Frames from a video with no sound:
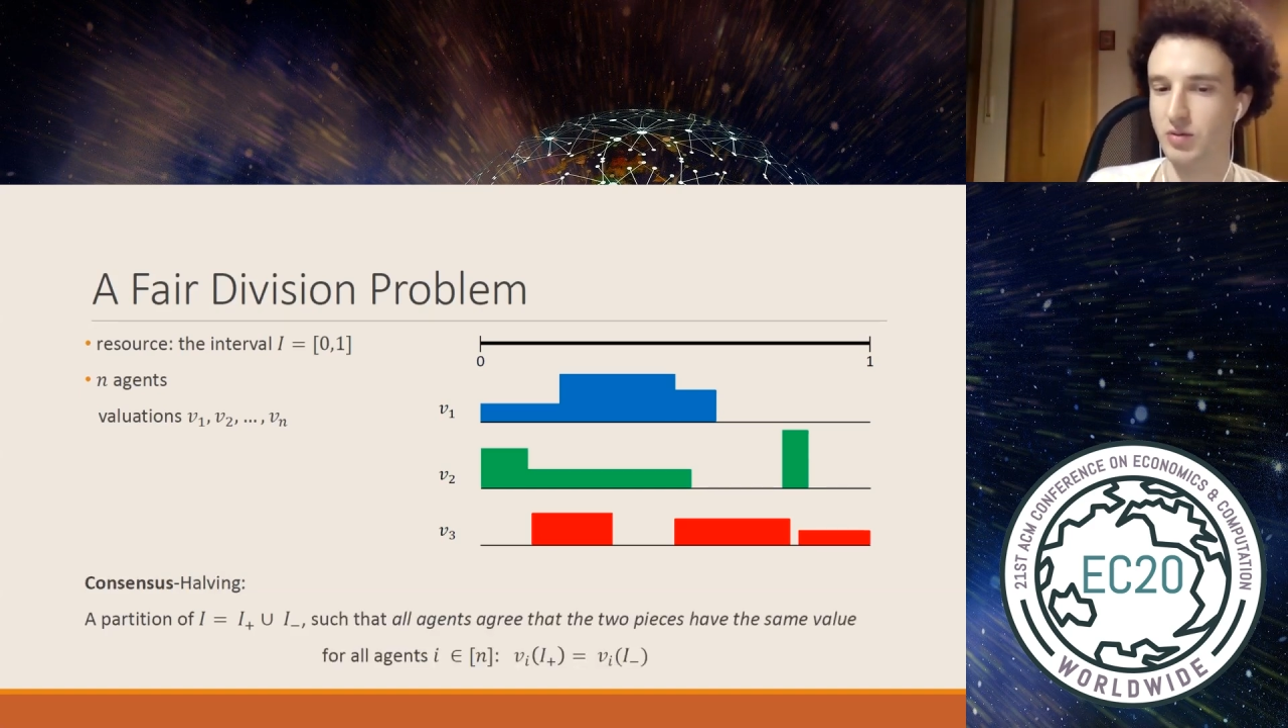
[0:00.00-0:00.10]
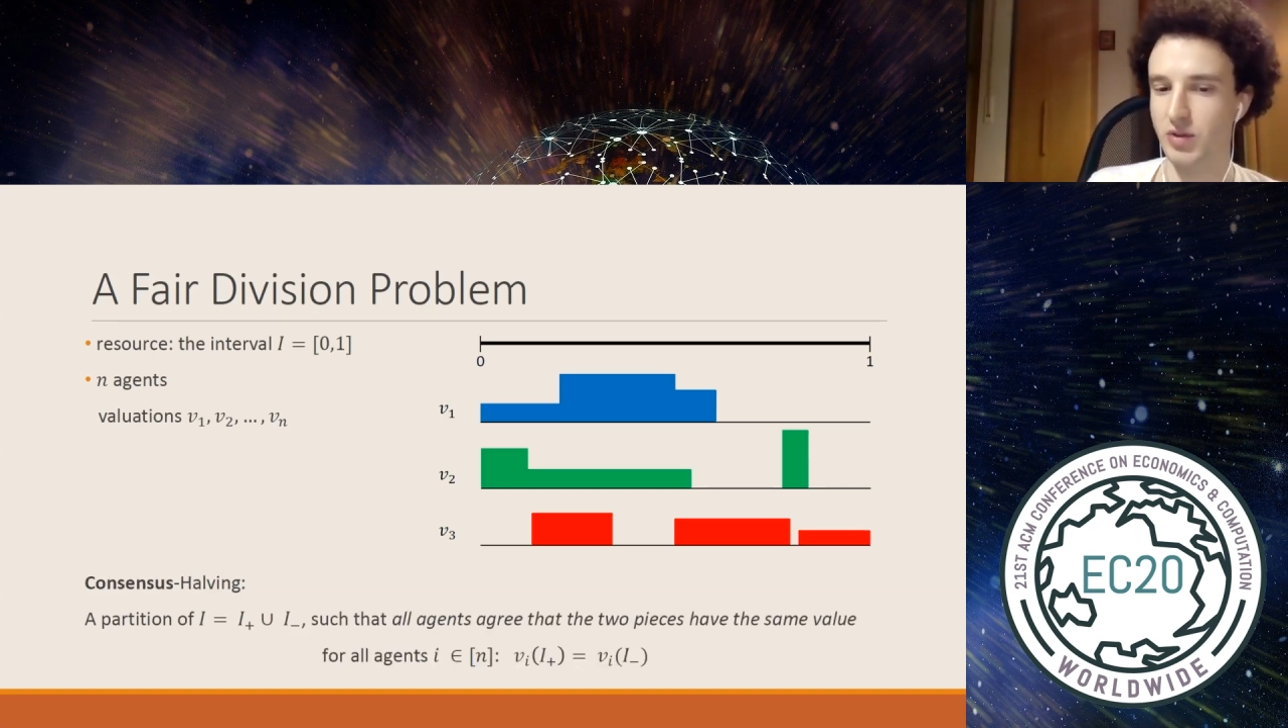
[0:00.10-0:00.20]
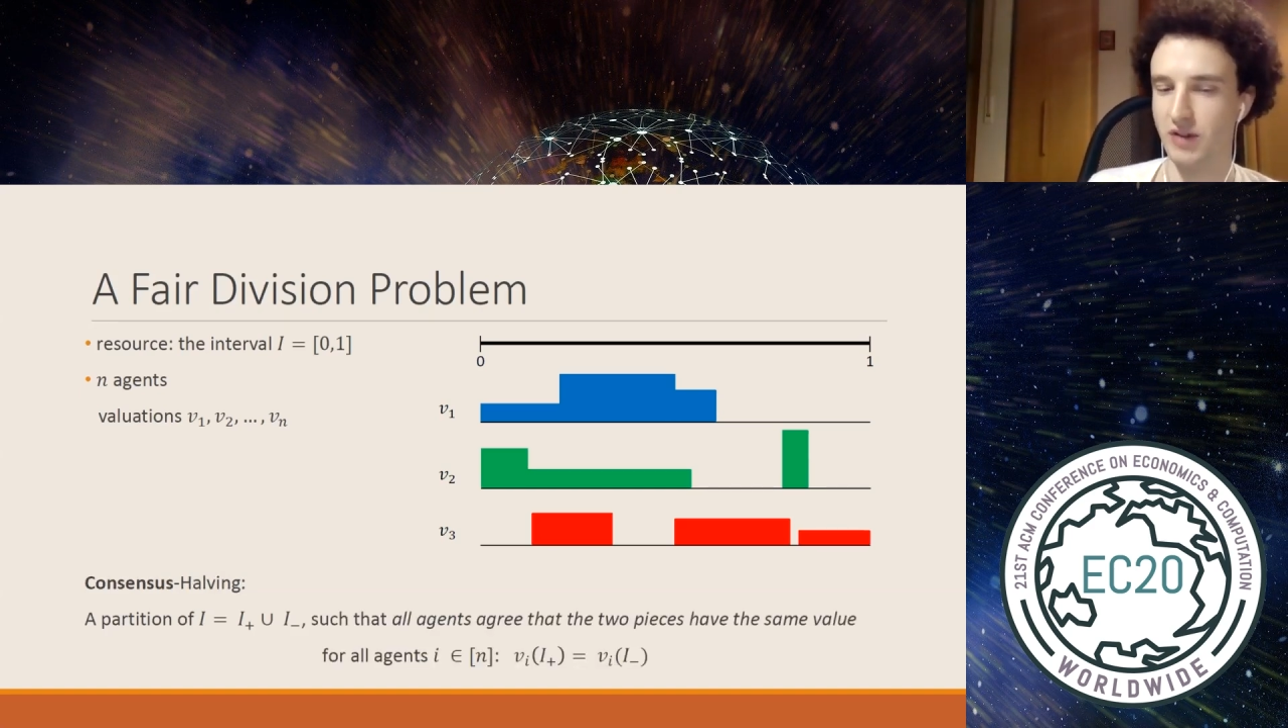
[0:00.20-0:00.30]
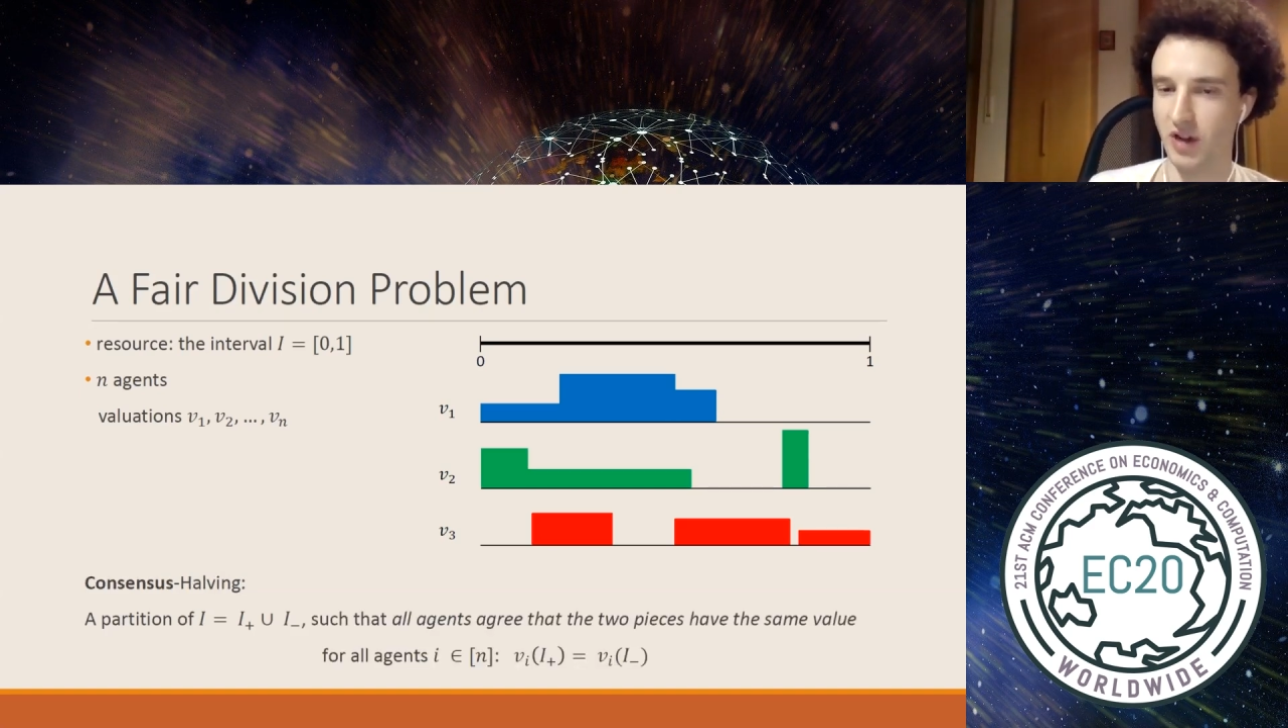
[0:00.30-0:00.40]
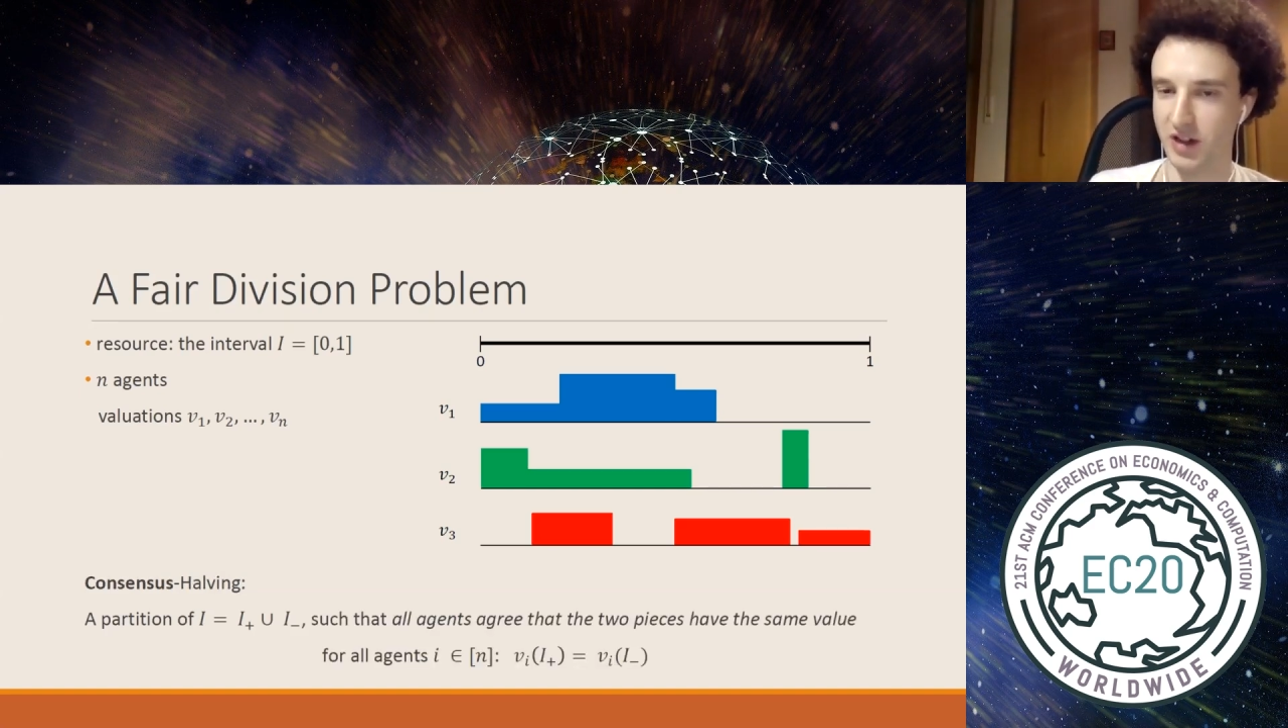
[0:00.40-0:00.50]

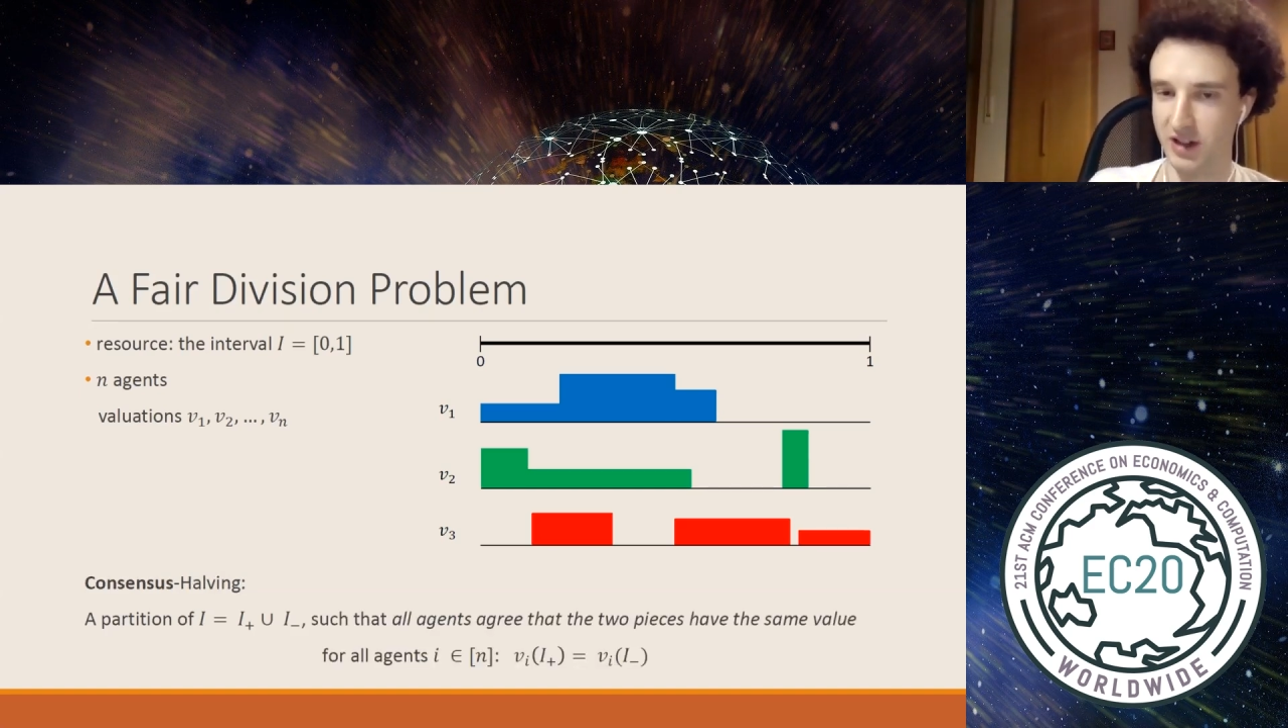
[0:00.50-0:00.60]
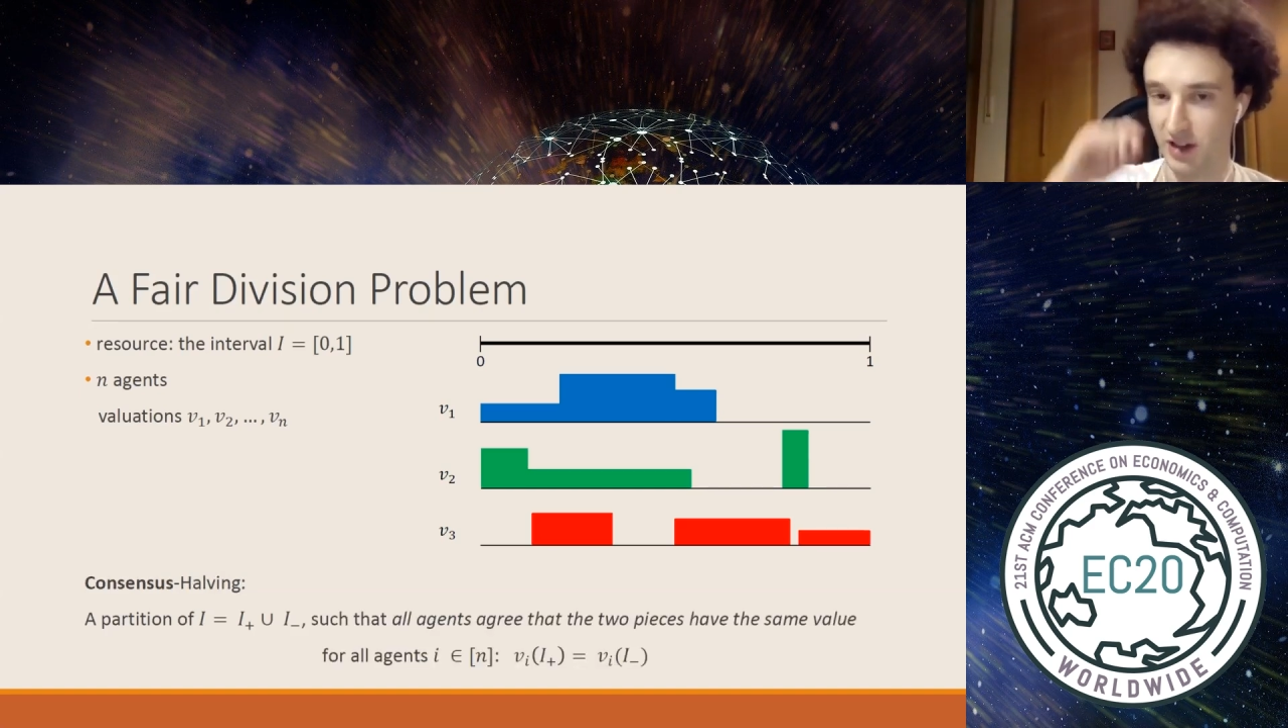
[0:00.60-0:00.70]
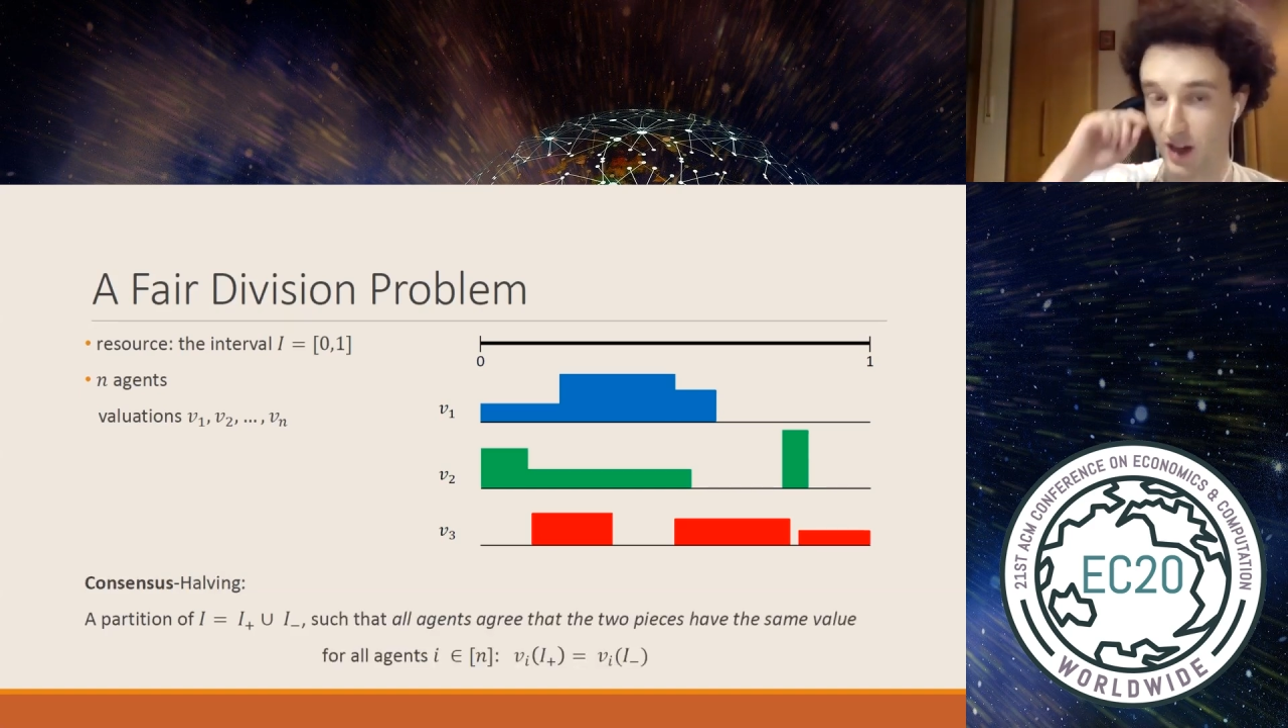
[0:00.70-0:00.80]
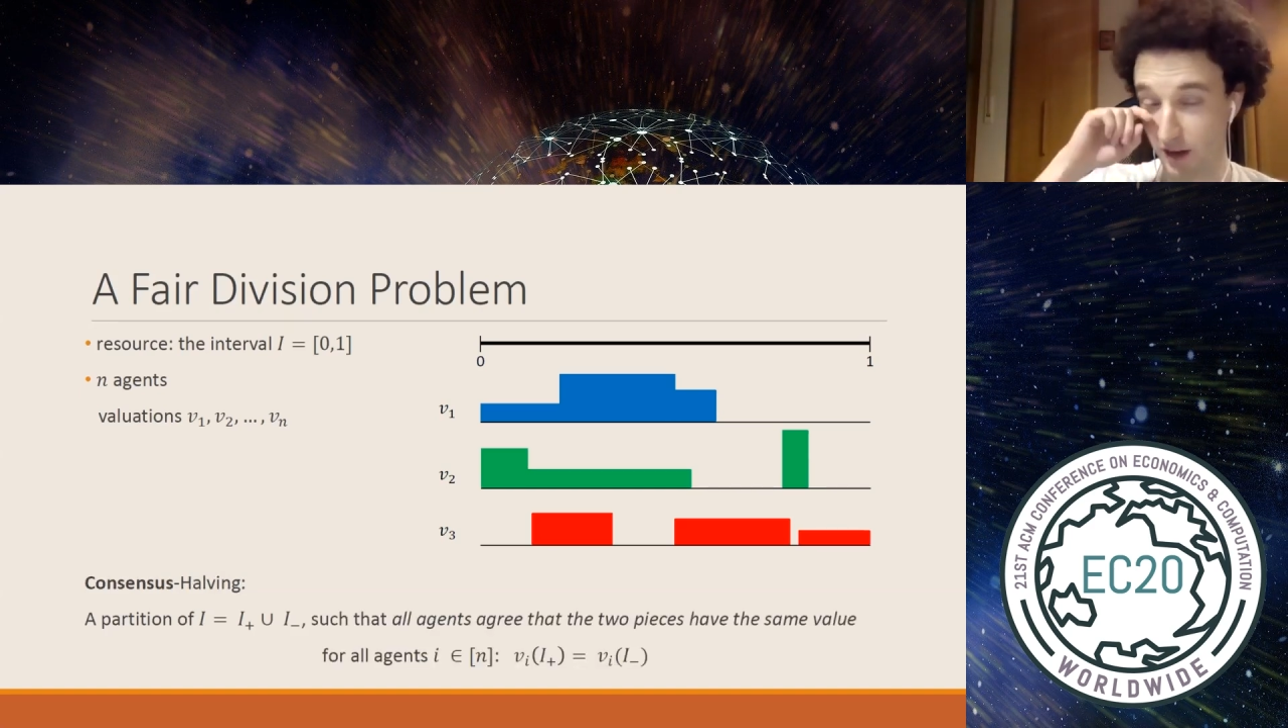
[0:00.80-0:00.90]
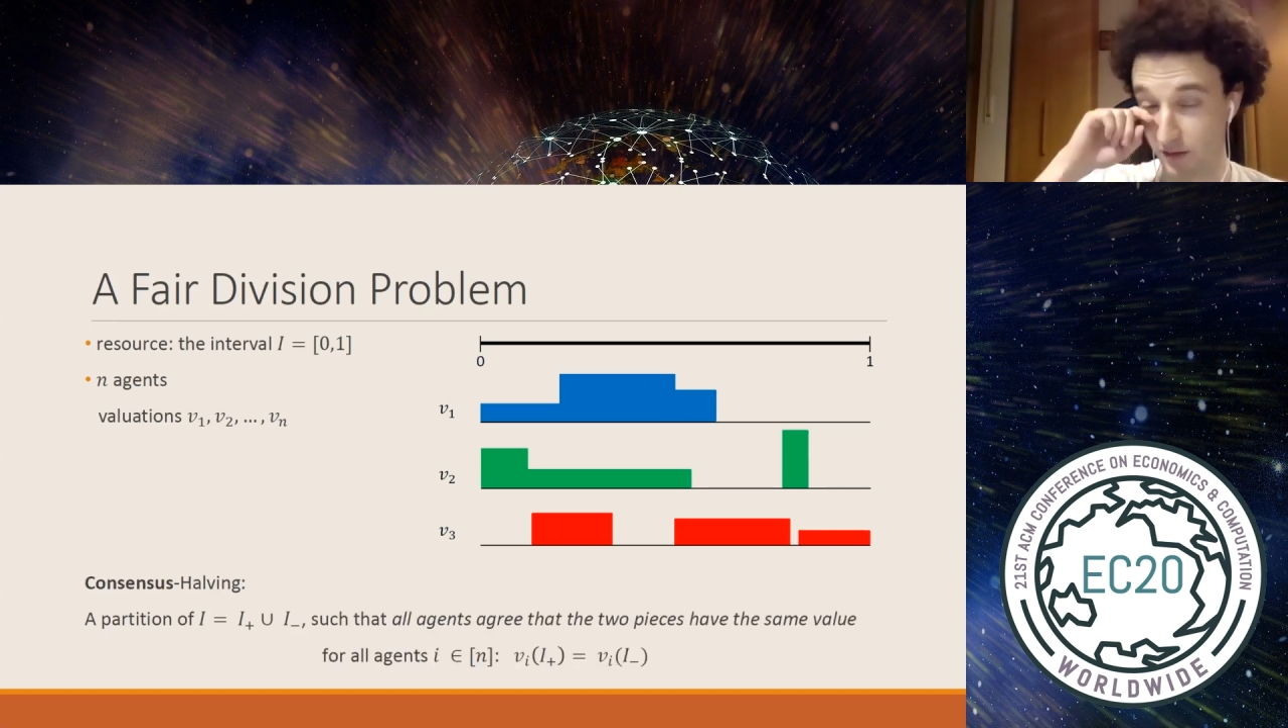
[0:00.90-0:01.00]
we have cut it
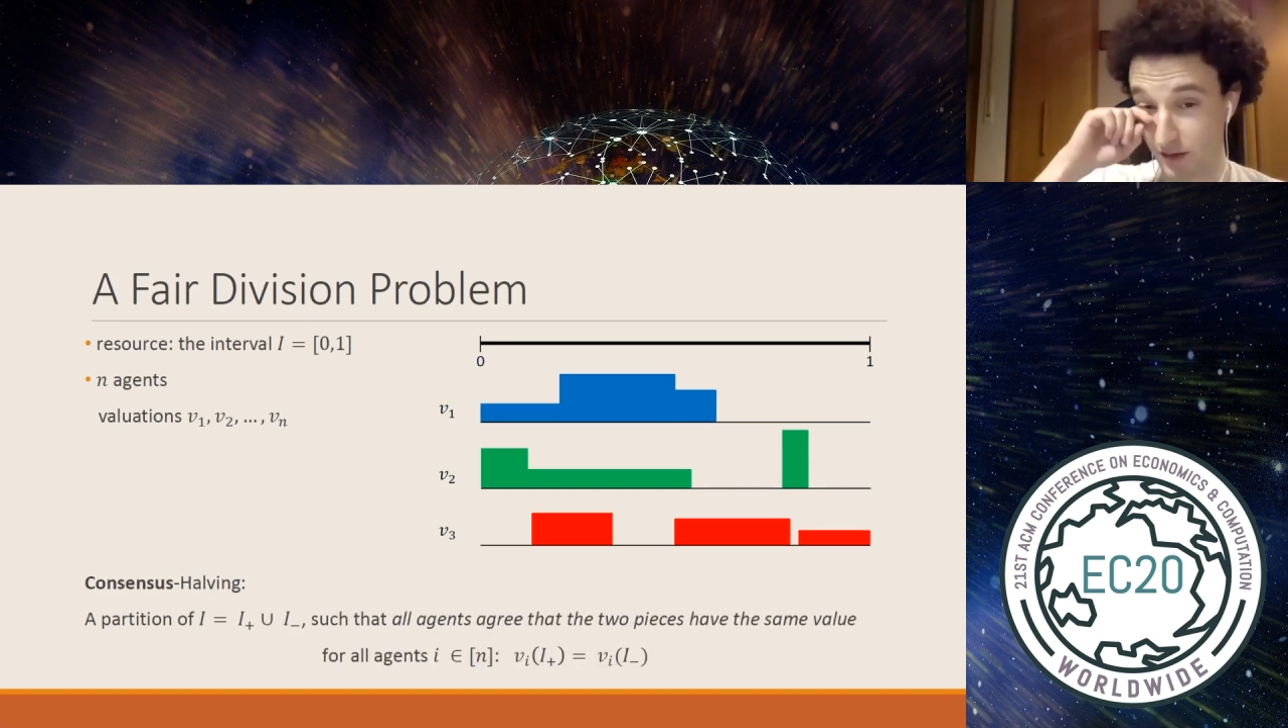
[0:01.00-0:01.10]
in half.